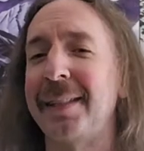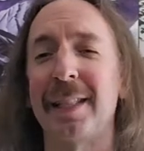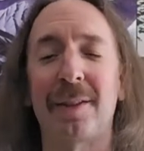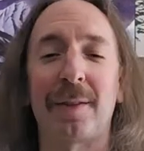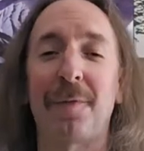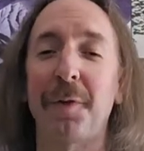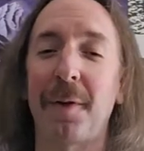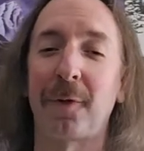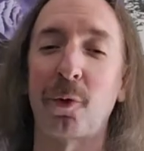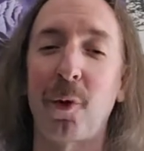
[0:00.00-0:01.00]
This is full
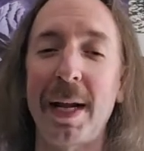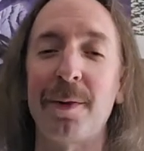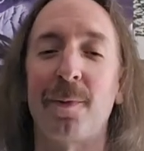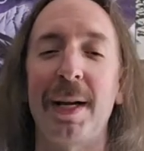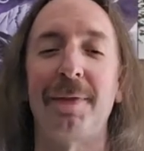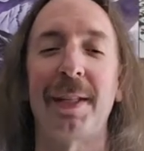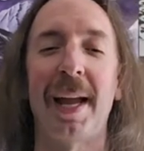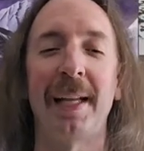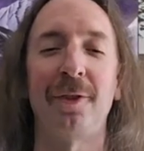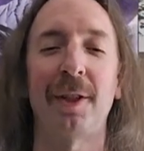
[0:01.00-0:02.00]
of great riffs
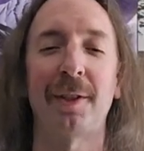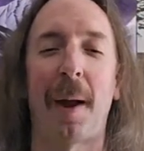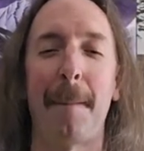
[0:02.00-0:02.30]
and just